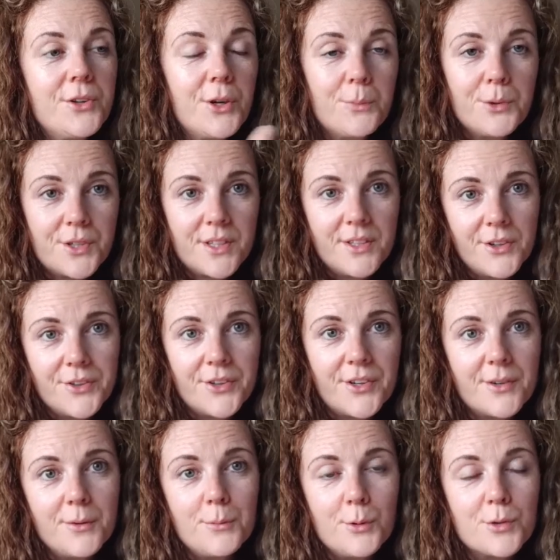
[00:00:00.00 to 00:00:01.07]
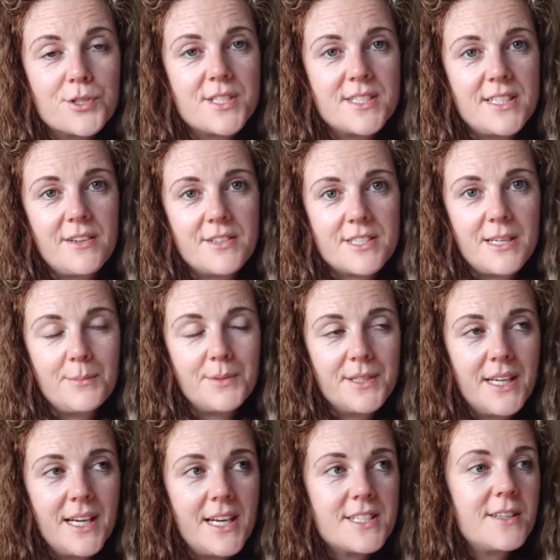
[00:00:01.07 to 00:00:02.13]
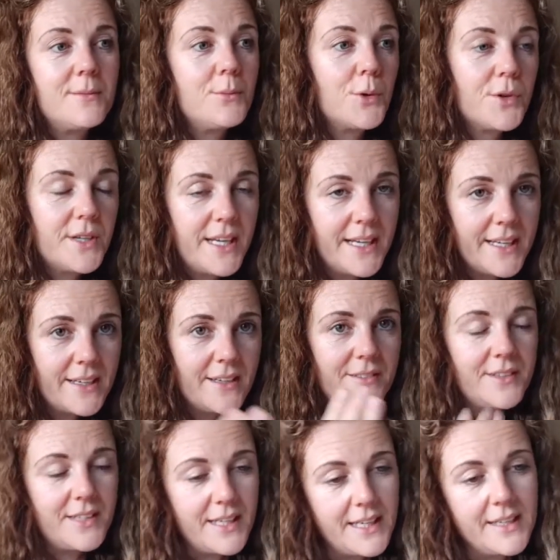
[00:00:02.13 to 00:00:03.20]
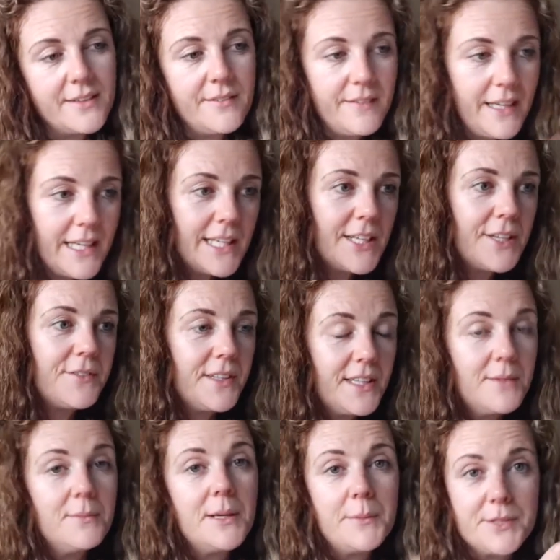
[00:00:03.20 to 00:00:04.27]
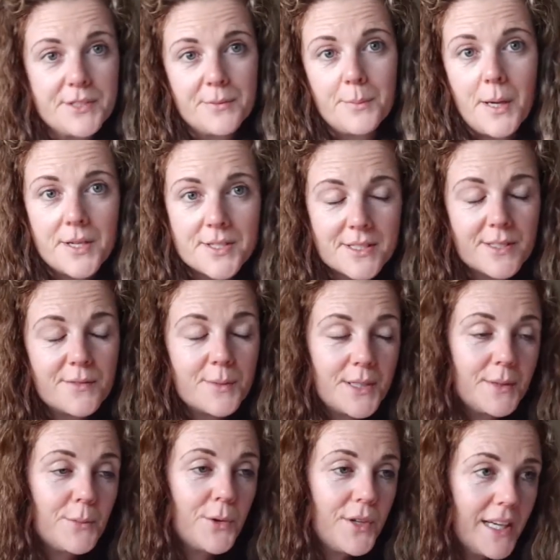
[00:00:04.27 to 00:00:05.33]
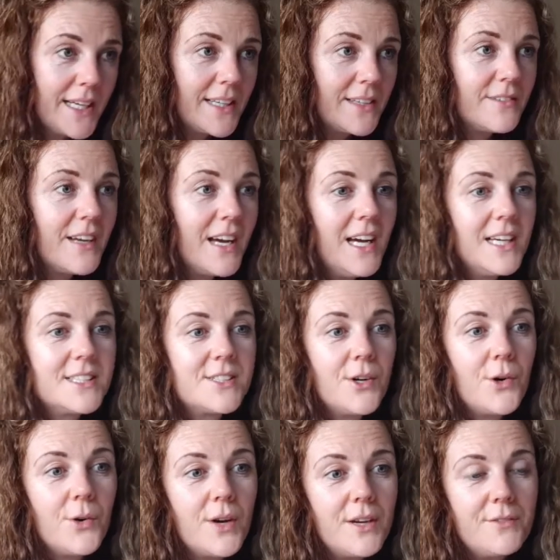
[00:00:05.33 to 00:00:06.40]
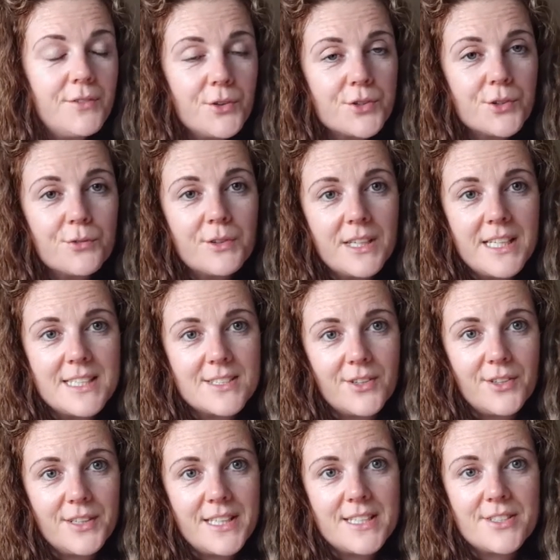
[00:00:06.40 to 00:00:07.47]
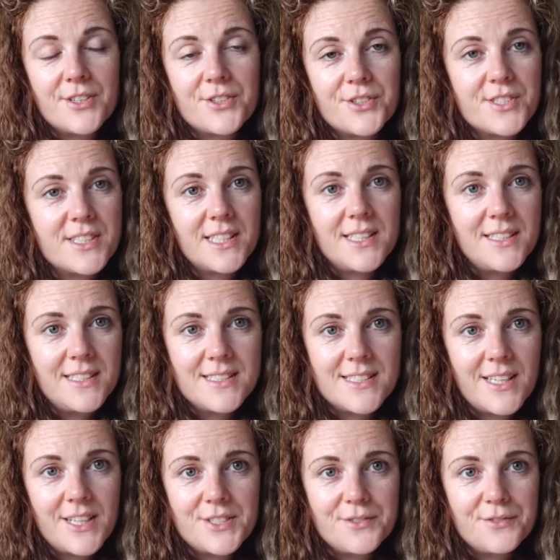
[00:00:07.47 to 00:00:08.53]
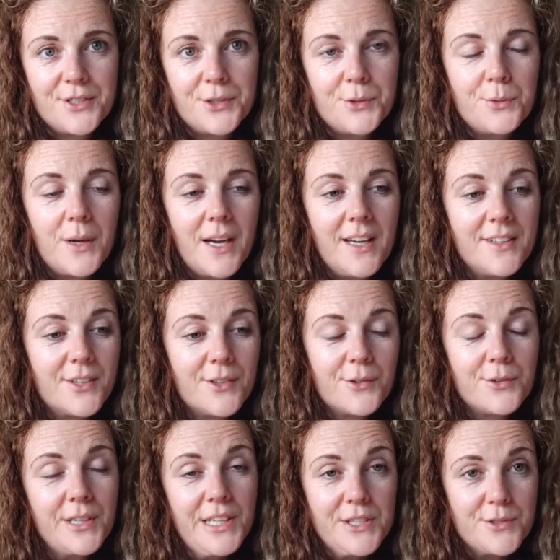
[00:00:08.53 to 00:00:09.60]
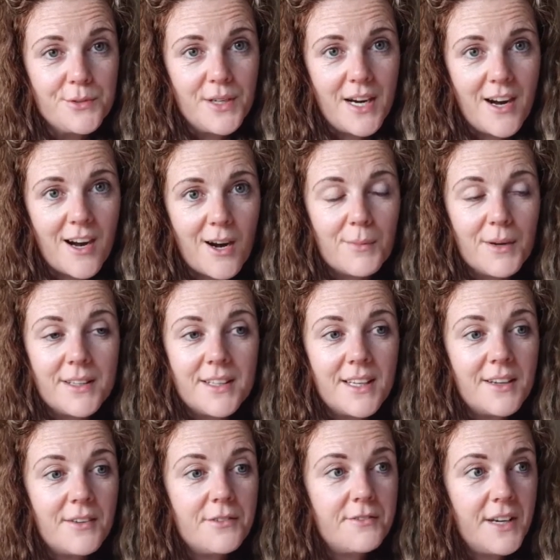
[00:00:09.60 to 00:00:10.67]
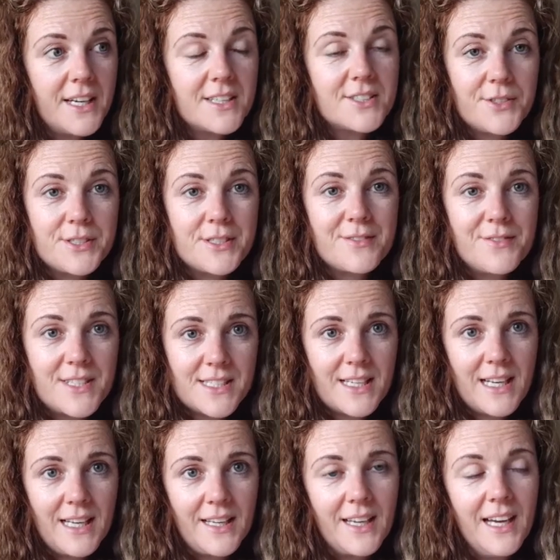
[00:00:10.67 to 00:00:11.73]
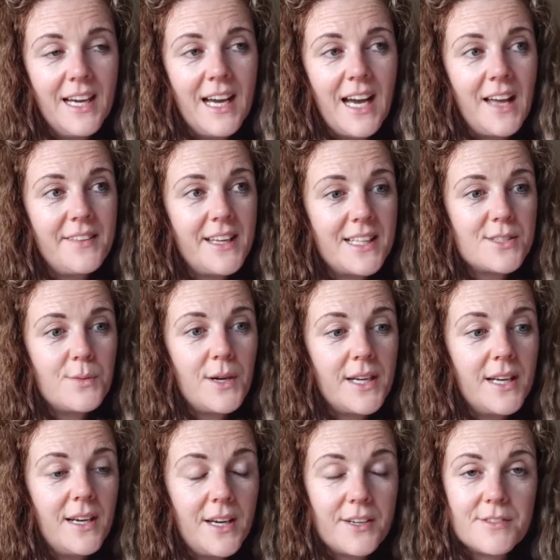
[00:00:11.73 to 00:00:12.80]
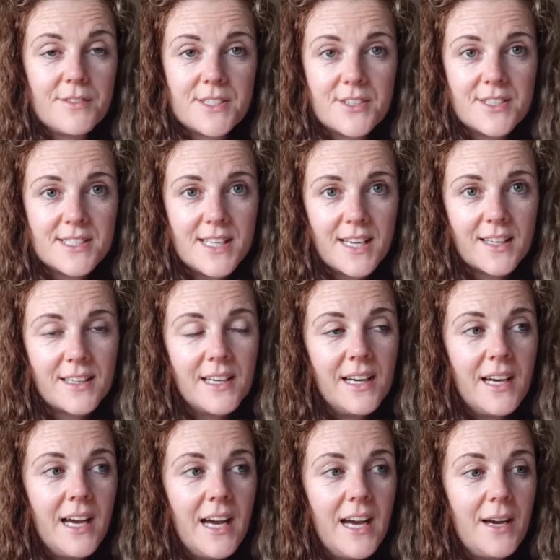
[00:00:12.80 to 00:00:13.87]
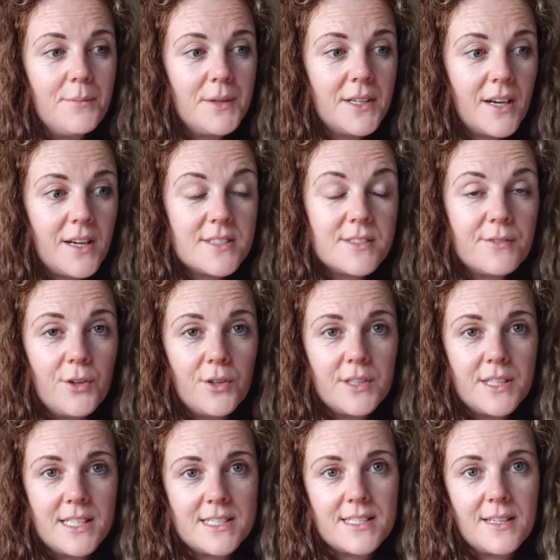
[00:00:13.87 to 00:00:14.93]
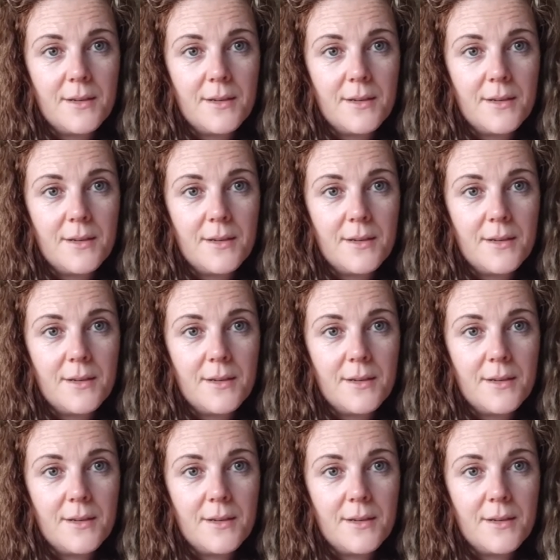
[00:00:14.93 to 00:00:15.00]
putting other emotions down on top of that, and more negative, and then maybe some positive, but then more negative. So if you don't release all these, they're just sitting inside of you, and they're only doing harm, and they affect us physically. And that's why a lot of us are sick, because of all these